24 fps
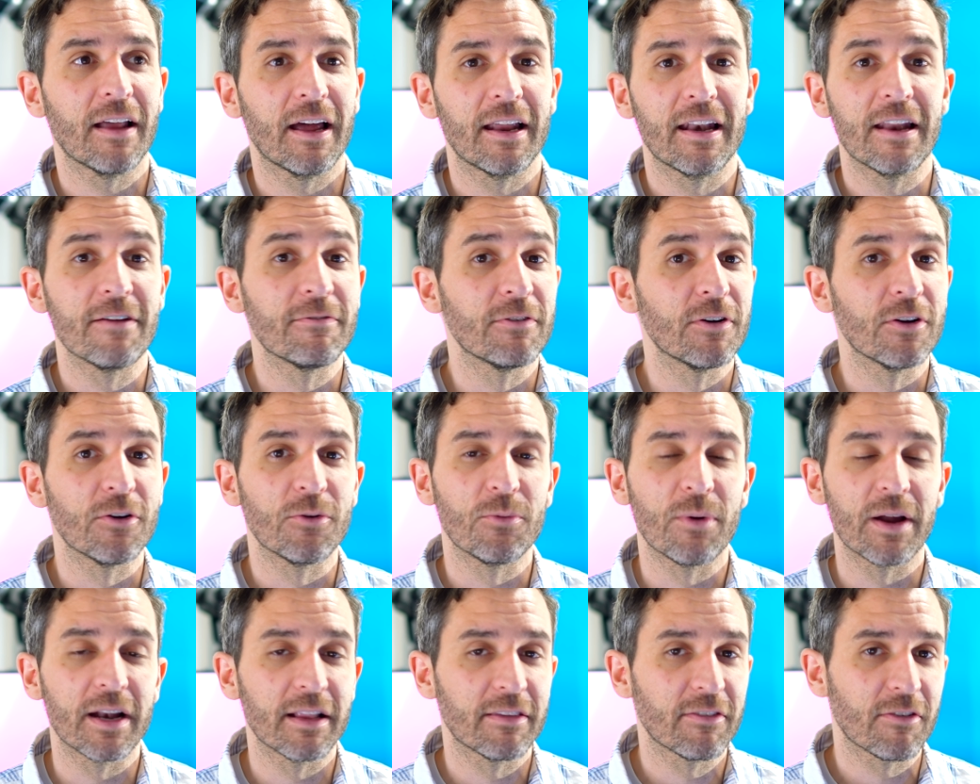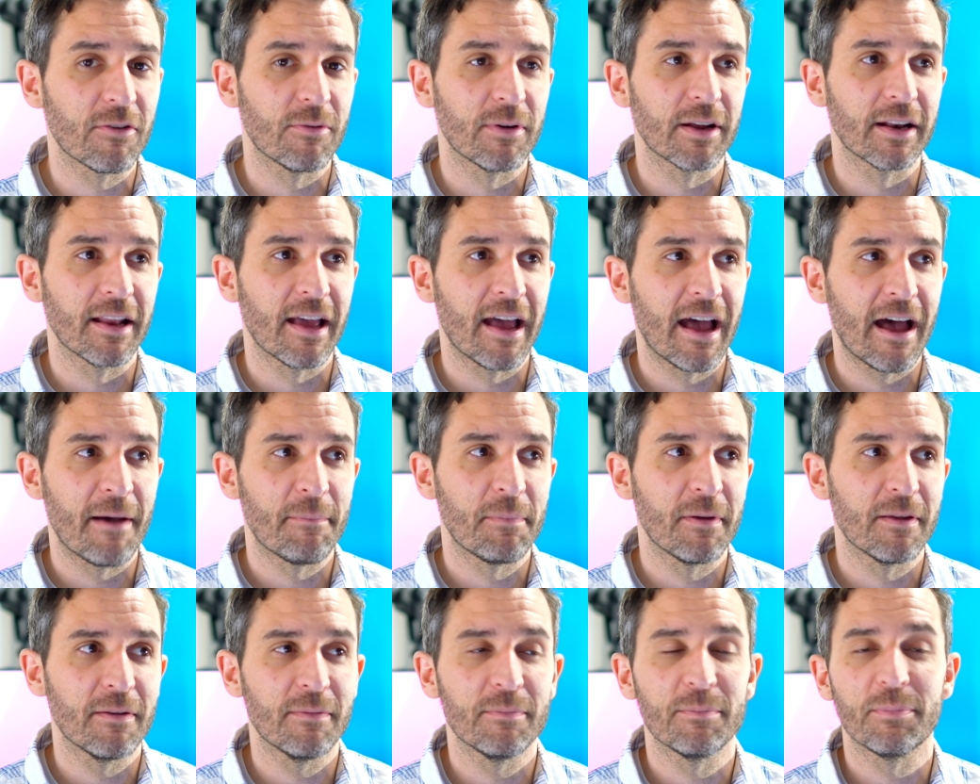I never know when it's going to
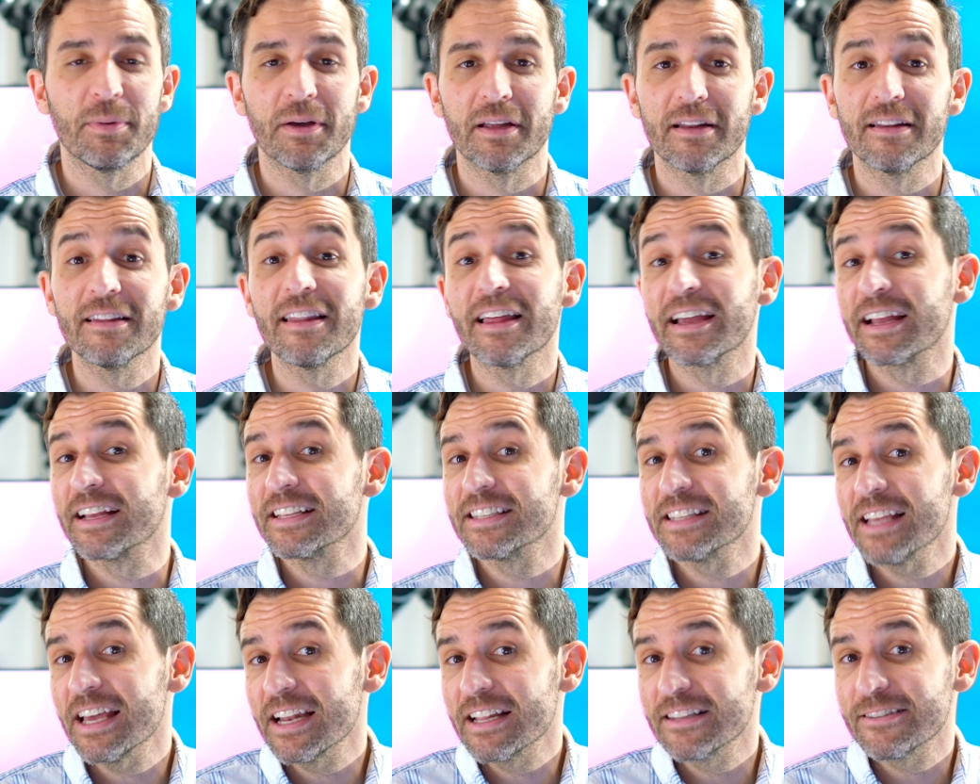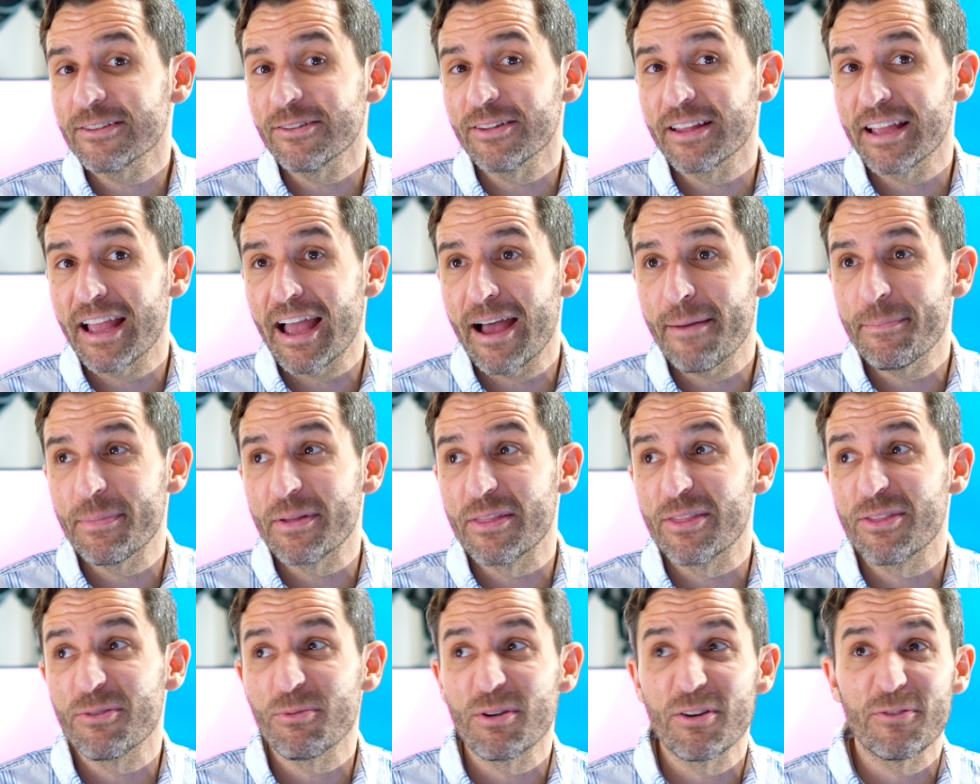happen. But like I said, it's only
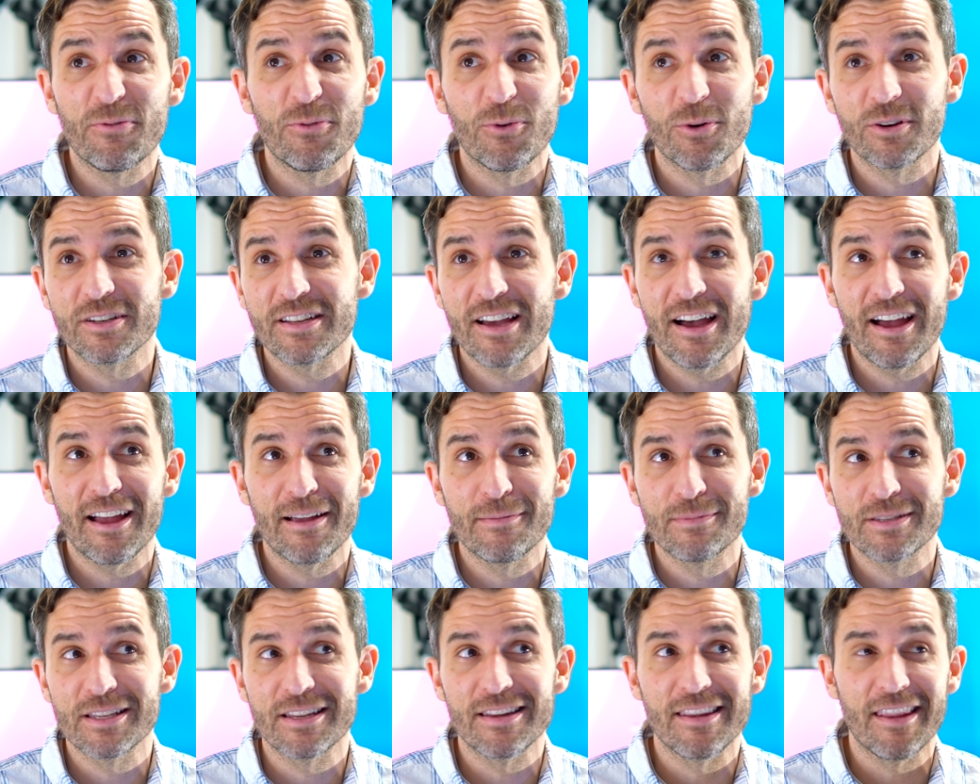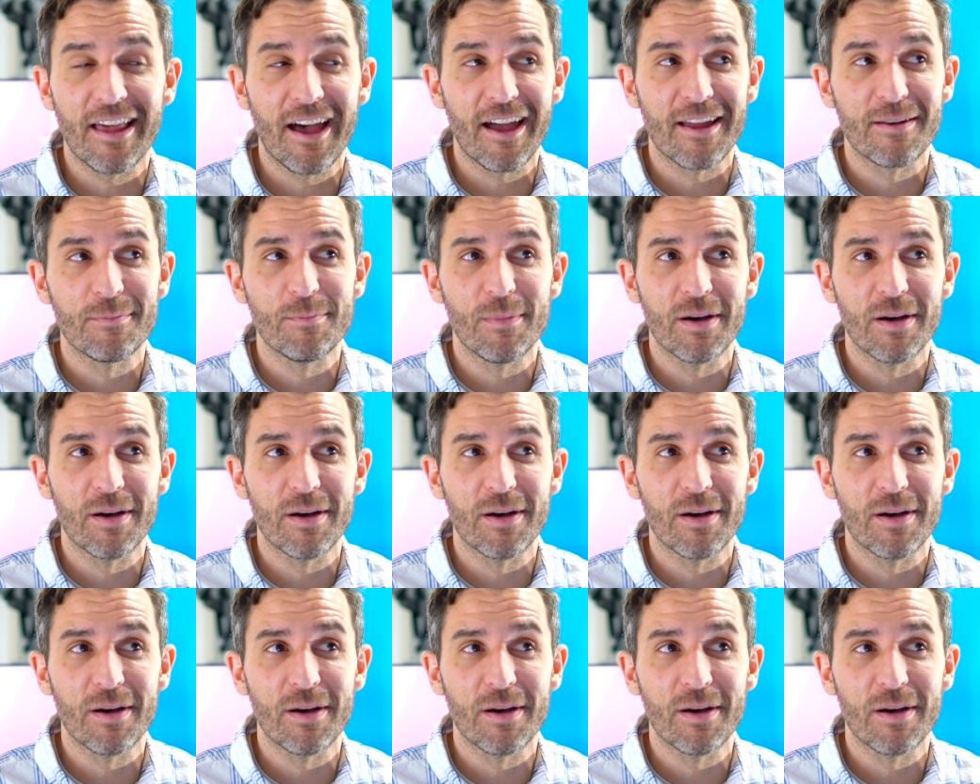happened three or four times in nine